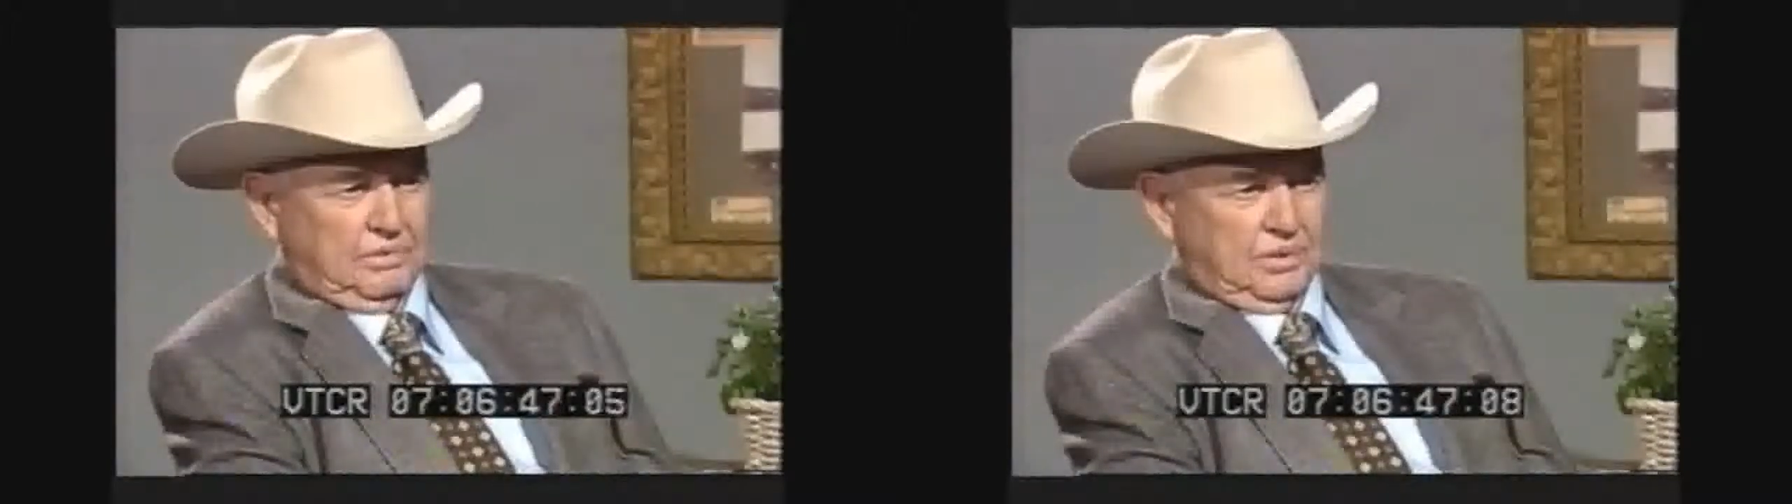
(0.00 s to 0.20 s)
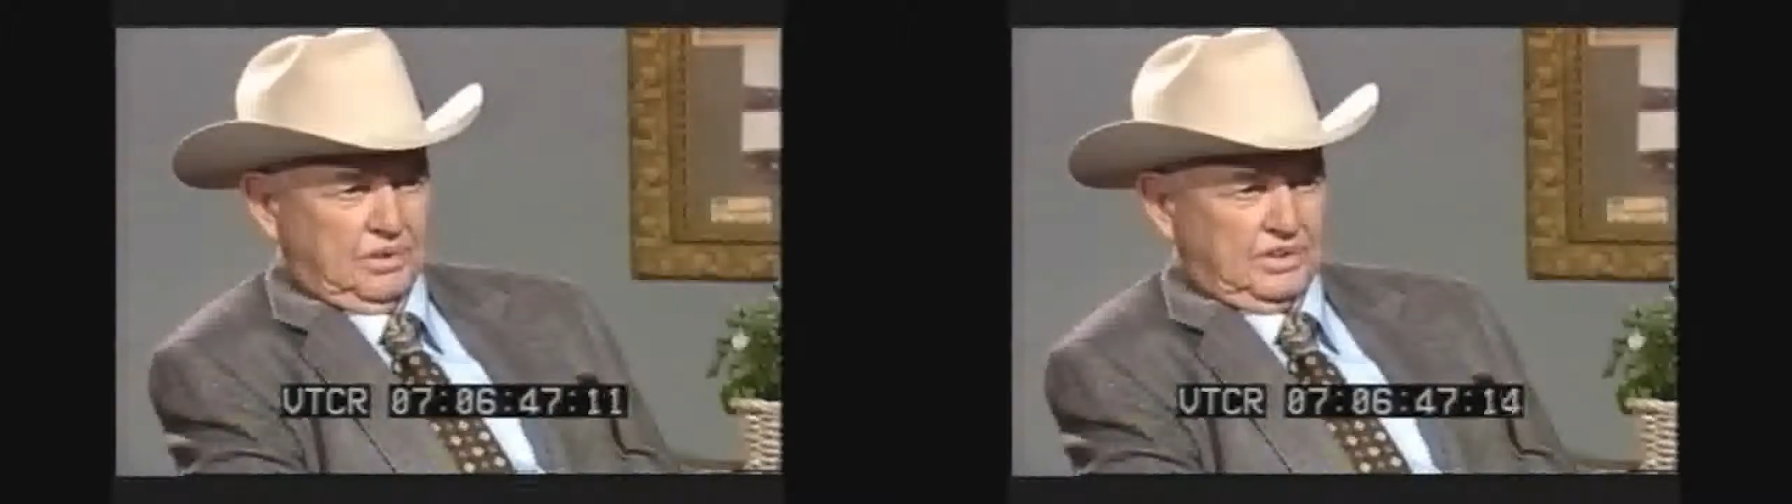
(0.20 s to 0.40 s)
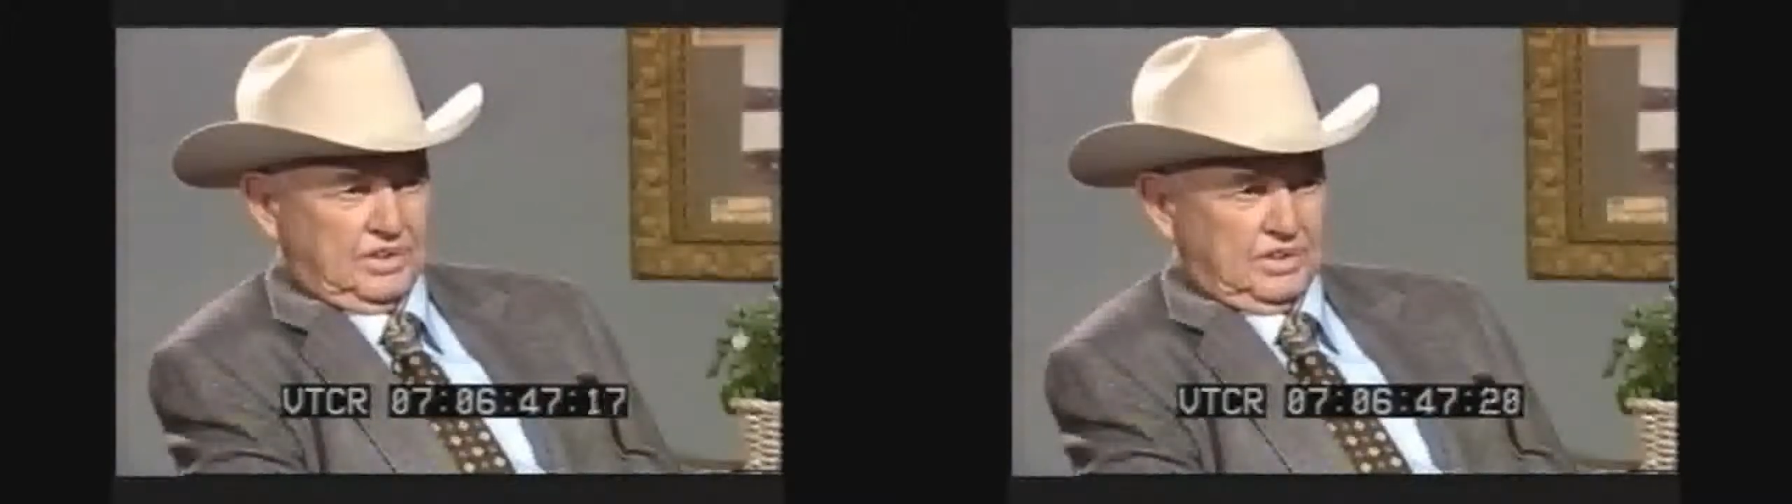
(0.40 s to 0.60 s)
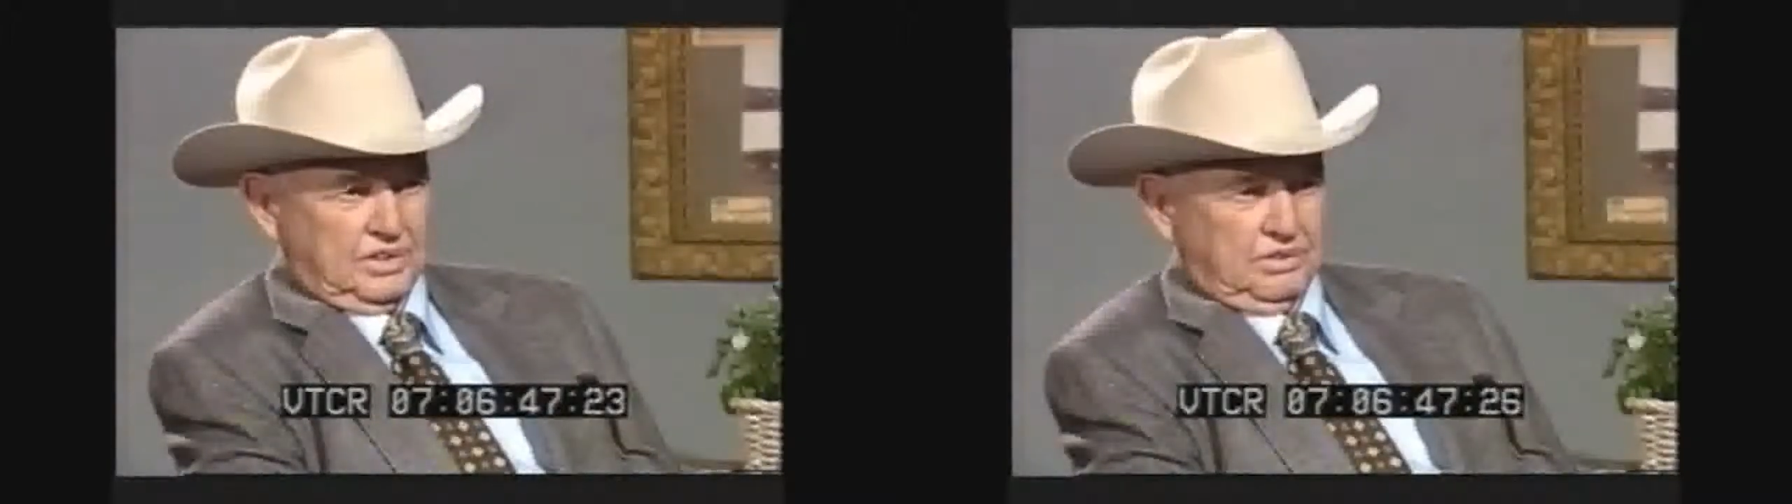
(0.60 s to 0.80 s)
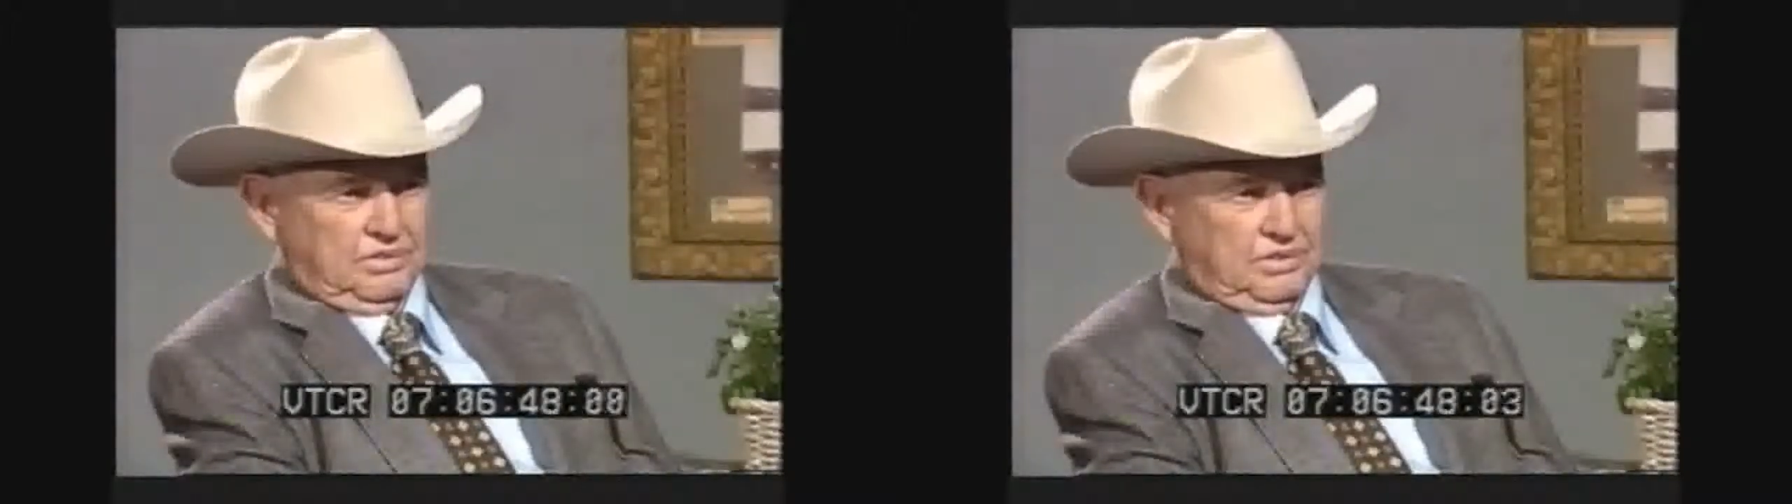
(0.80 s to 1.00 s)
work and
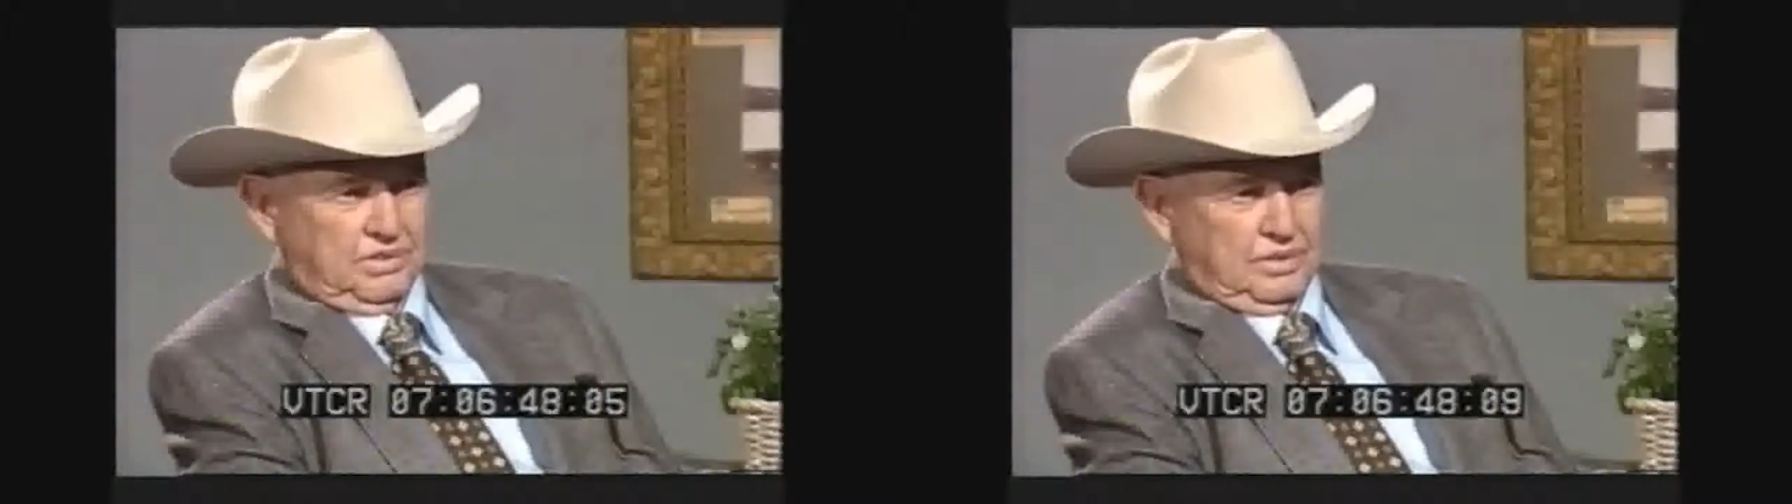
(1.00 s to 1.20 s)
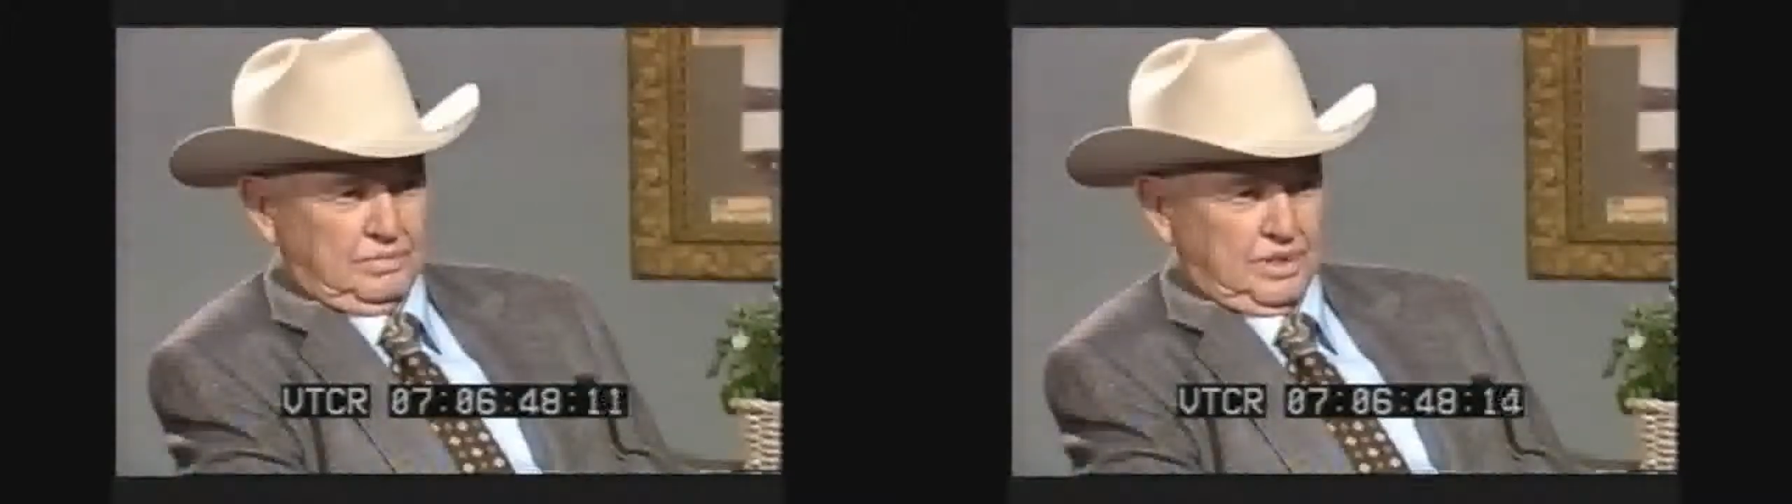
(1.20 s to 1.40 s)
so forth